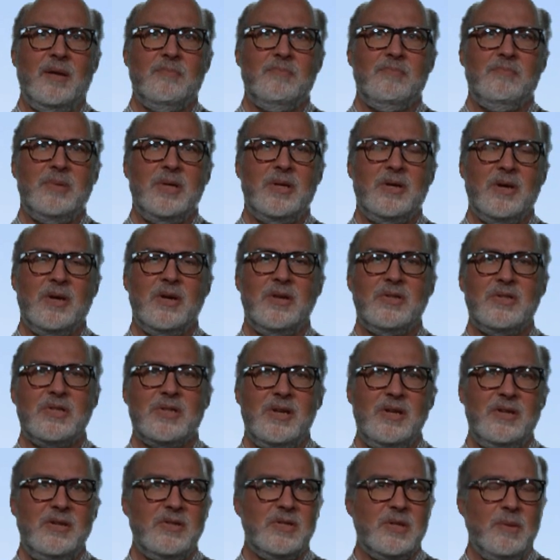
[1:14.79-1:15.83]
because
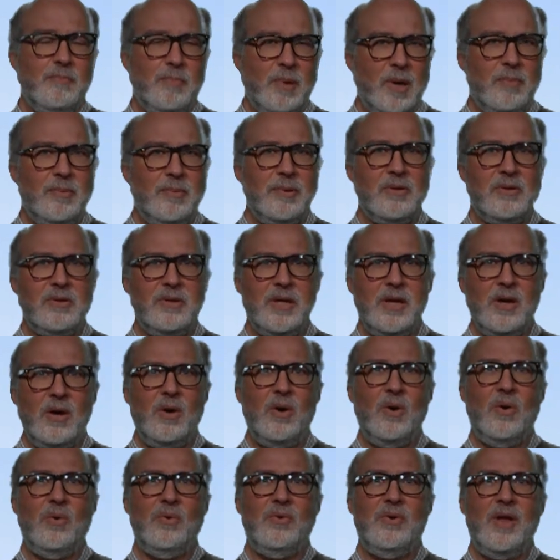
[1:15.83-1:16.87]
it is a publicly
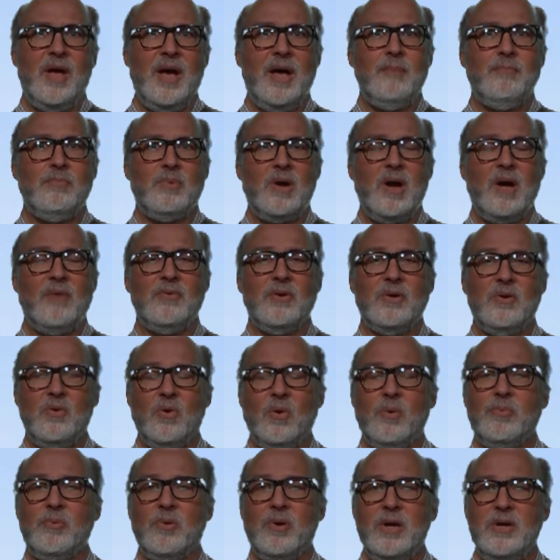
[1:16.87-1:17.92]
owned nonprofit
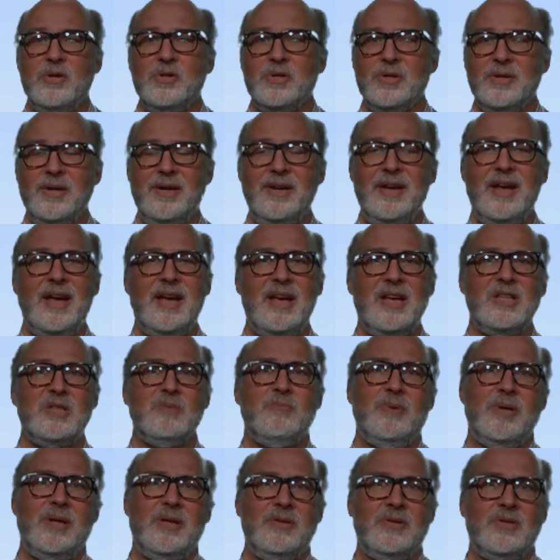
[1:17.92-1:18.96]
corporation and has
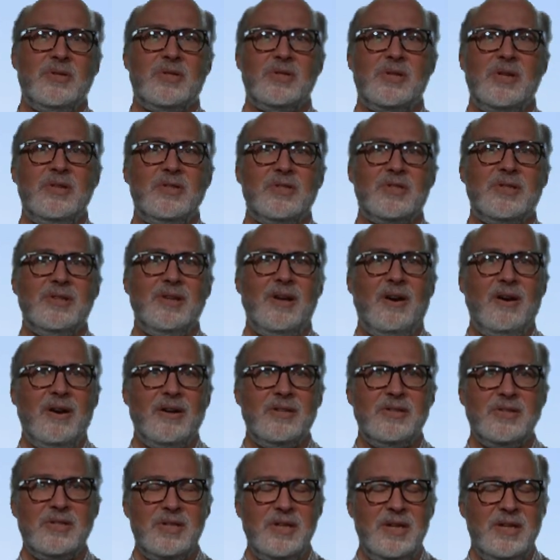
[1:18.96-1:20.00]
been since
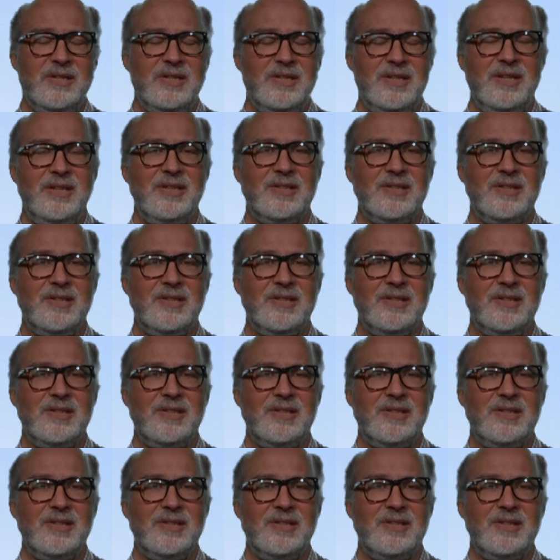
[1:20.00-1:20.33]
August 18,